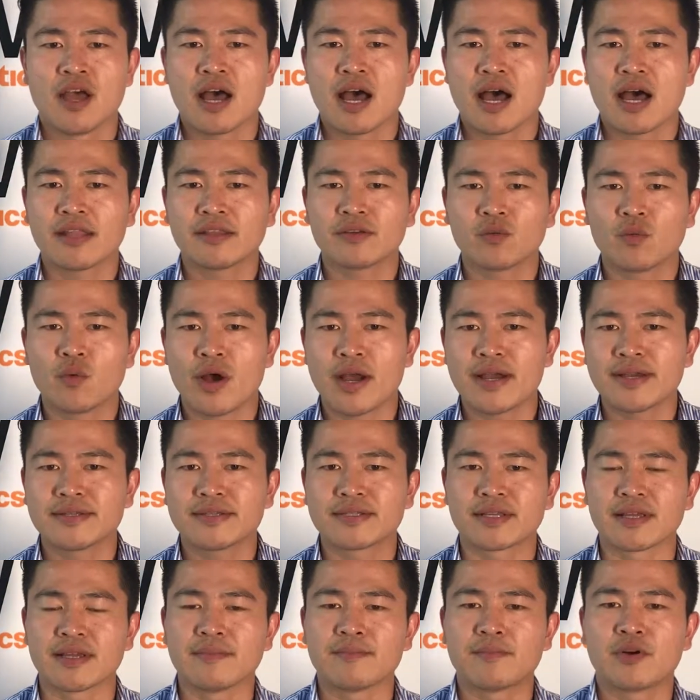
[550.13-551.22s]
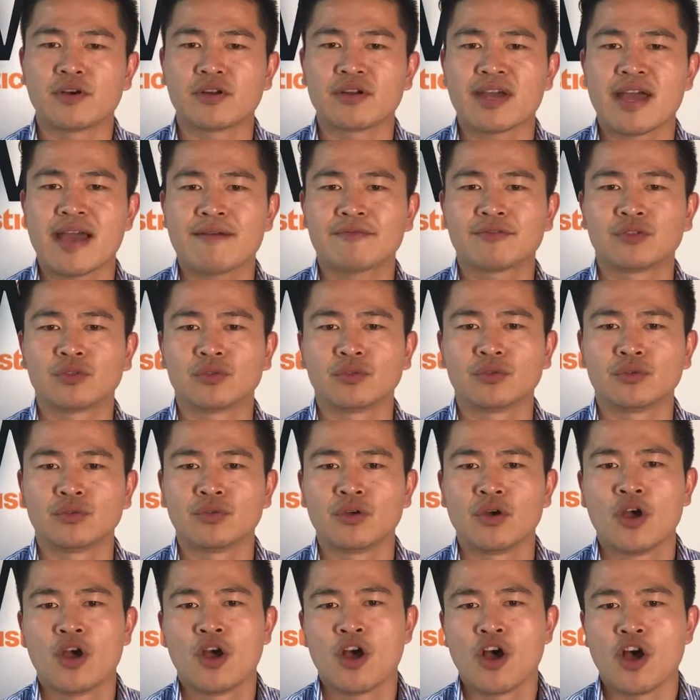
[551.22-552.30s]
Otherwise, the importer have to
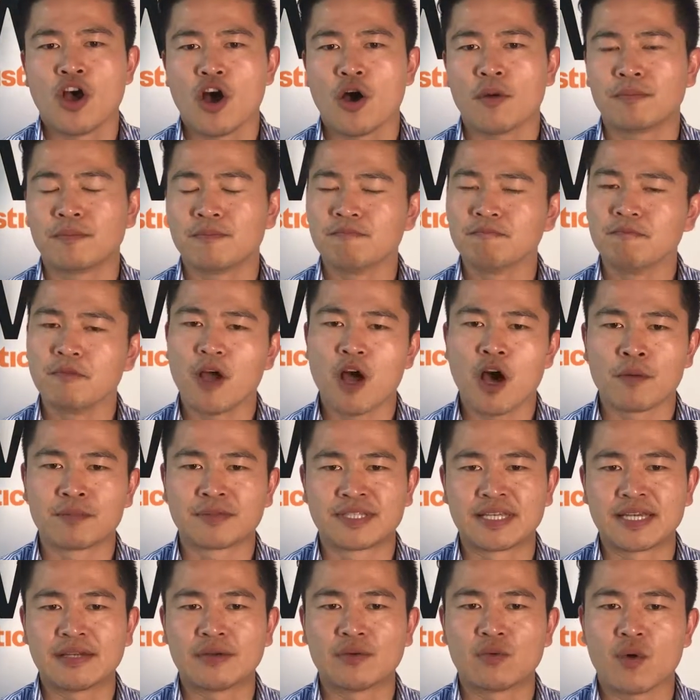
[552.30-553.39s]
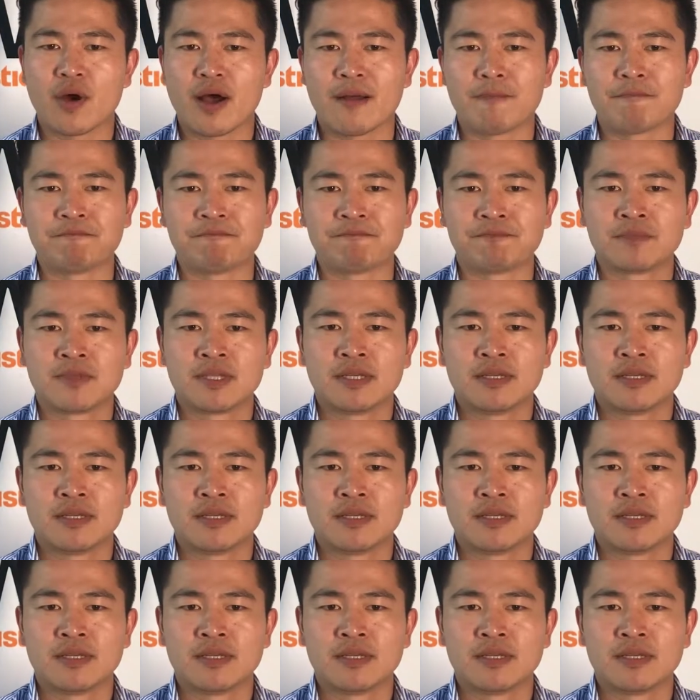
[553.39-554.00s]
obtain one.